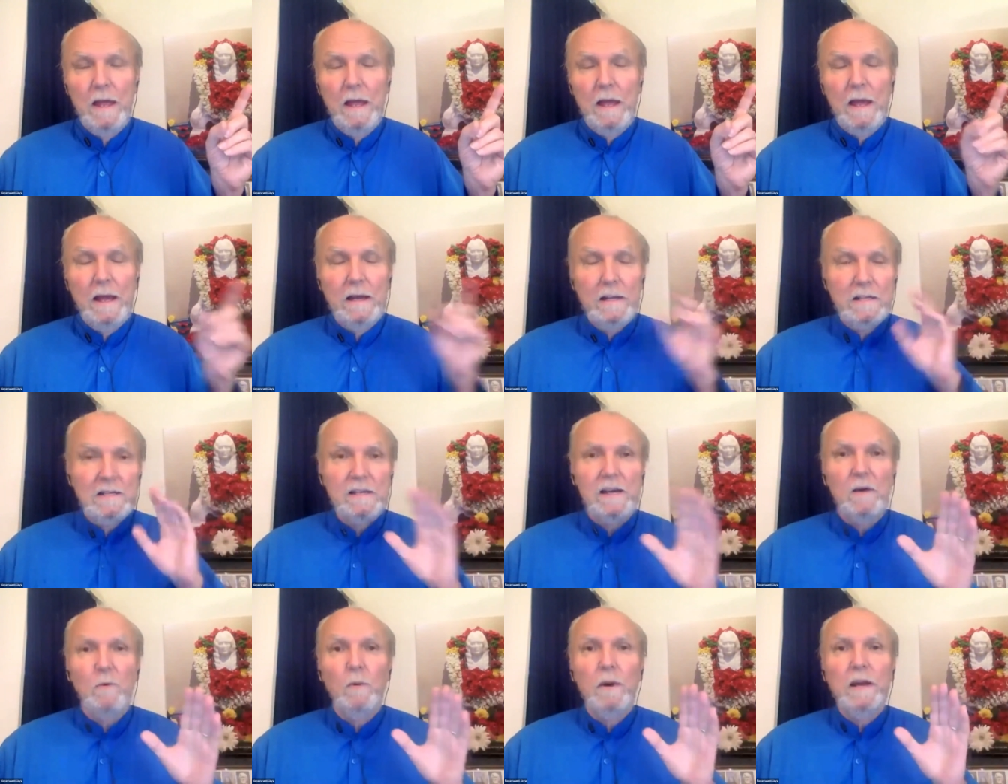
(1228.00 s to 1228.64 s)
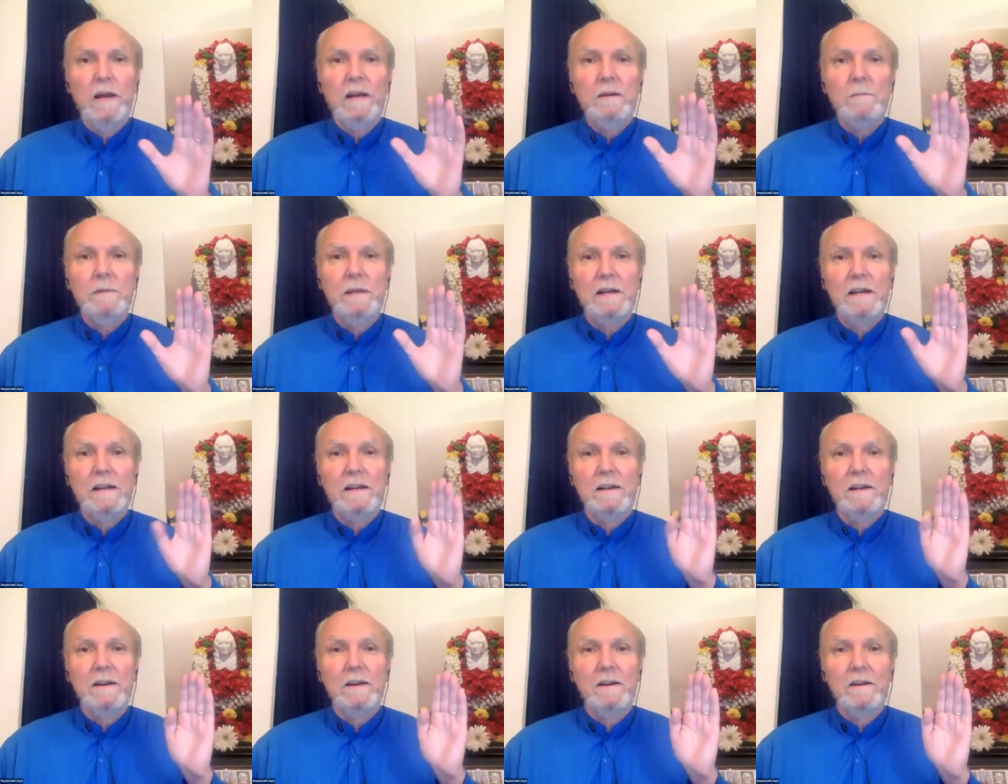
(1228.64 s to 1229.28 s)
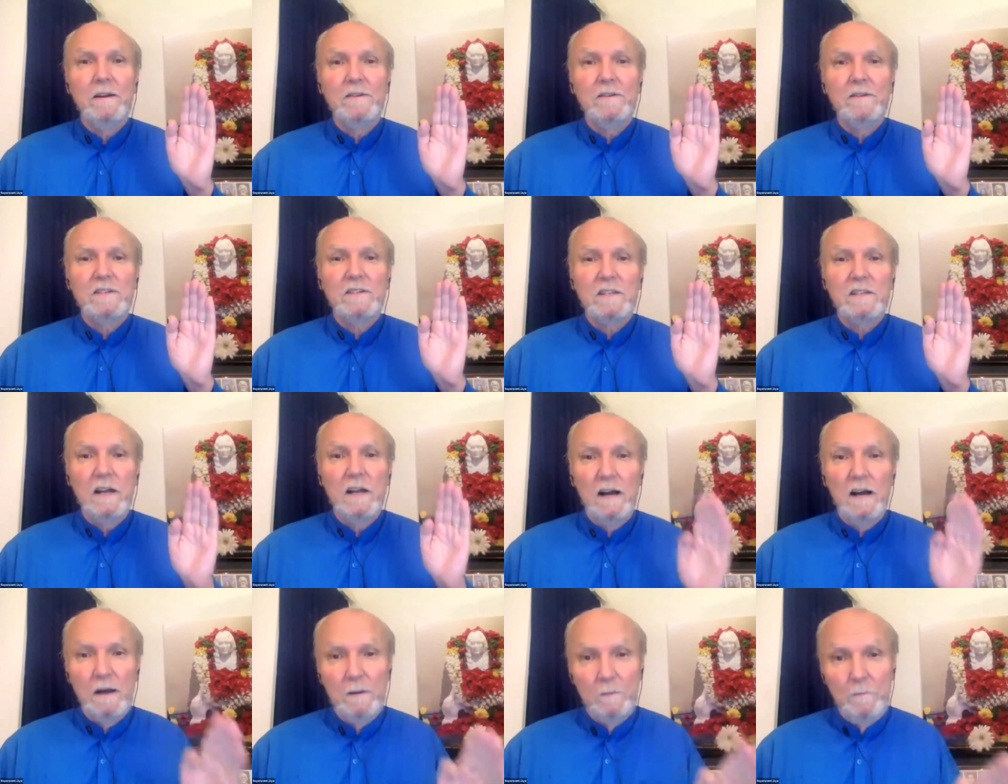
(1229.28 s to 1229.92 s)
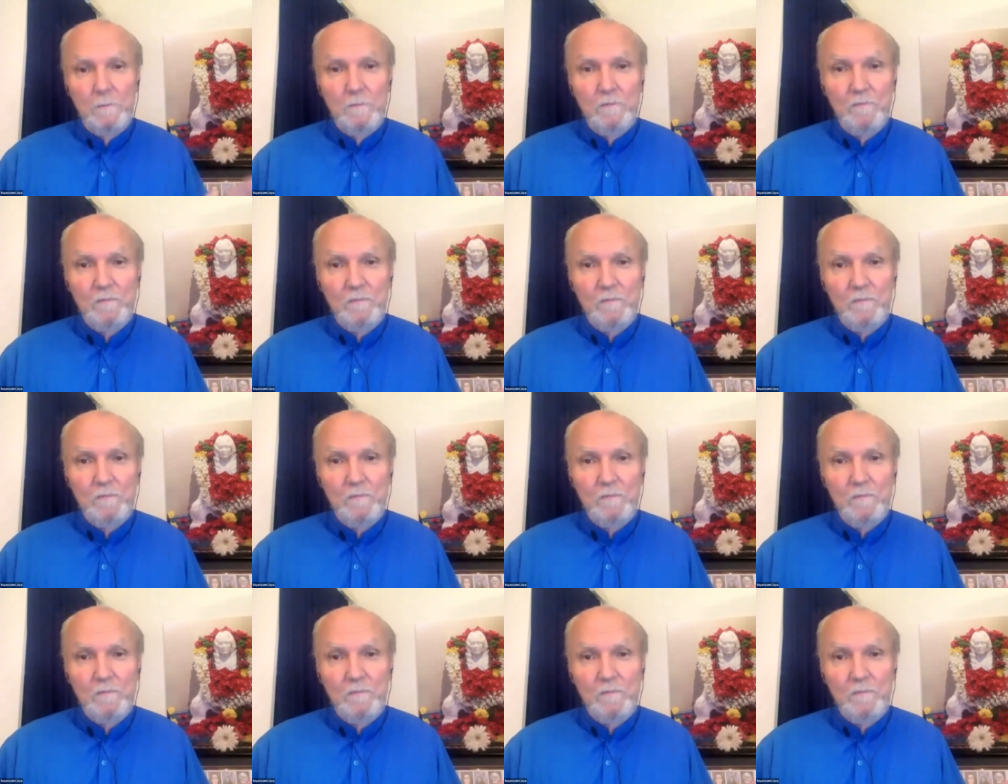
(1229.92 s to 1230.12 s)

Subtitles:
And he thought, wait a minute, stop.